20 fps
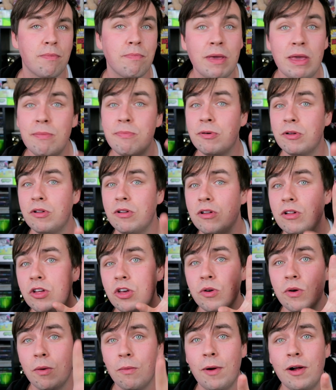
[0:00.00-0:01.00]
the people
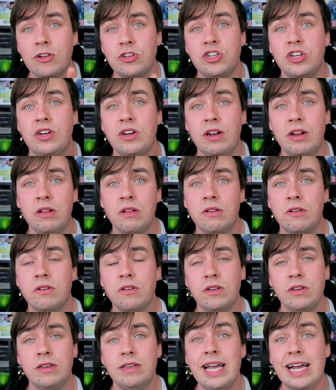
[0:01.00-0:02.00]
who are watching
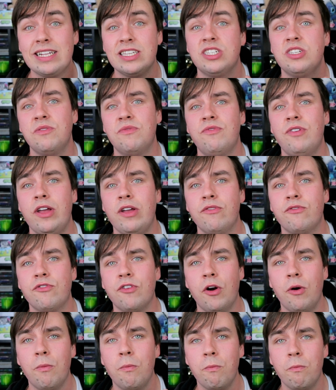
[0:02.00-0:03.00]
get something
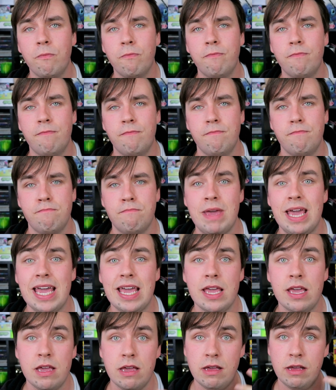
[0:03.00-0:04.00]
from
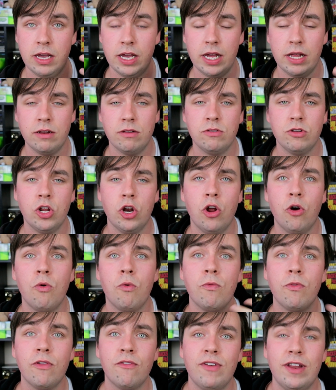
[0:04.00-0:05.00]
me and, you
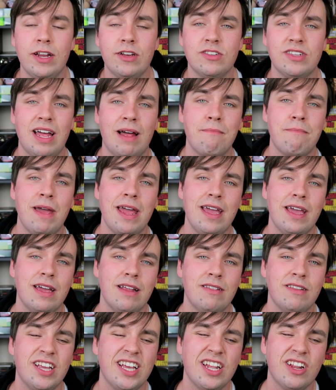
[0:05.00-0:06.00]
know, the videos that I'm
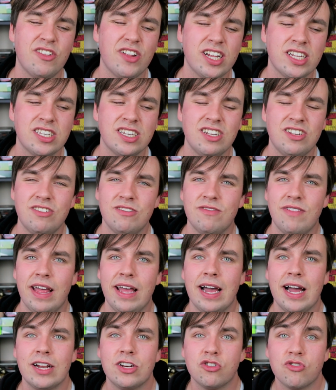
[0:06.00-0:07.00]
making. You know, that's the
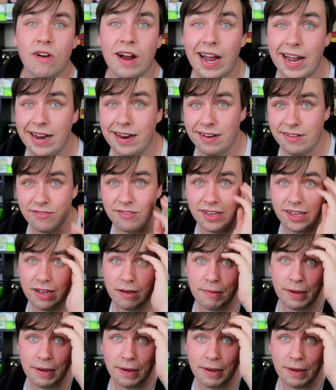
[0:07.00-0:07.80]
thing I try to think